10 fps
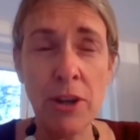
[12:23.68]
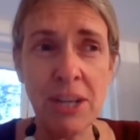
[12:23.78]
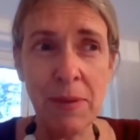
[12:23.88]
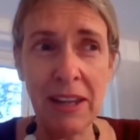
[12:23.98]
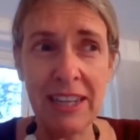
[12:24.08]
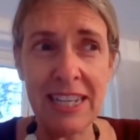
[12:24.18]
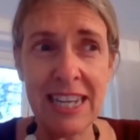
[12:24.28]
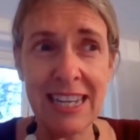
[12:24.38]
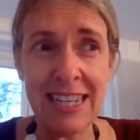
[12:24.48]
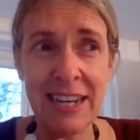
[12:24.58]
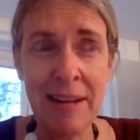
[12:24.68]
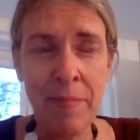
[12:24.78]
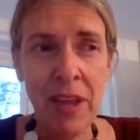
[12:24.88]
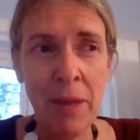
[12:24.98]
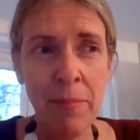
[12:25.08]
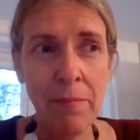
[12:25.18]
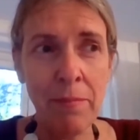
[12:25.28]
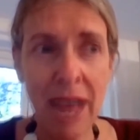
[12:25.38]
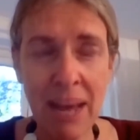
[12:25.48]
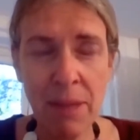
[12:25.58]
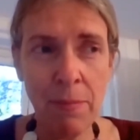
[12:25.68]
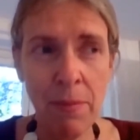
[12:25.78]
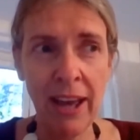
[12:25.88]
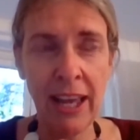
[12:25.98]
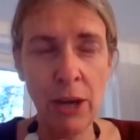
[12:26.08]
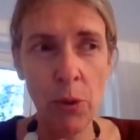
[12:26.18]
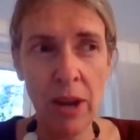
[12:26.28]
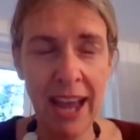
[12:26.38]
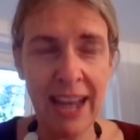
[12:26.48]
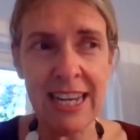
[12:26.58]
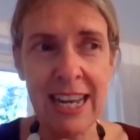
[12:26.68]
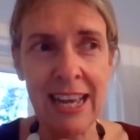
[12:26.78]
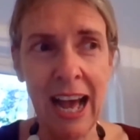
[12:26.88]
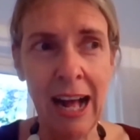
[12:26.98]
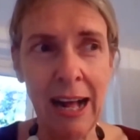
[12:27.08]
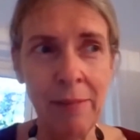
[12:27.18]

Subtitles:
possibilities, but maybe by creating